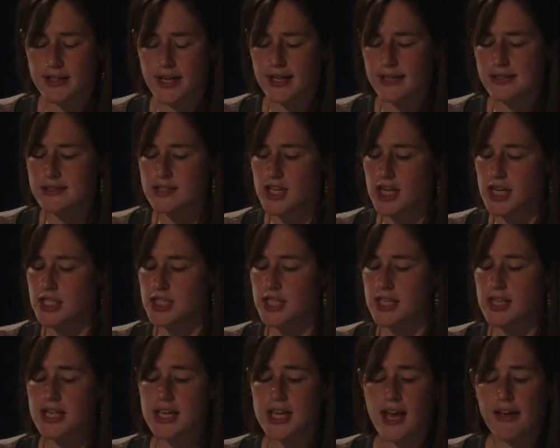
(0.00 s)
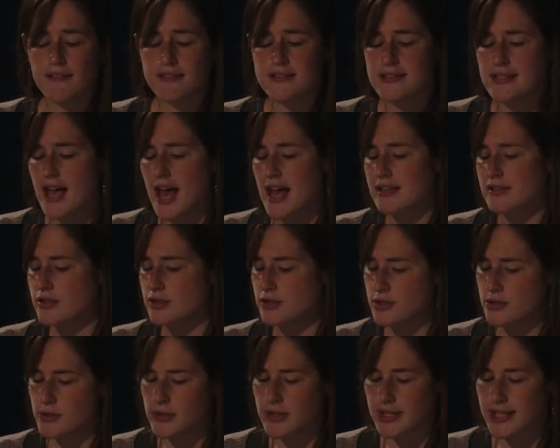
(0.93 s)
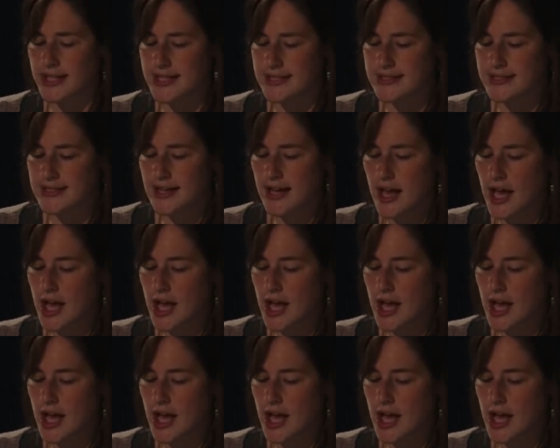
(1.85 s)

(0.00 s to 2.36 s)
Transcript: exchanging gifts and stories.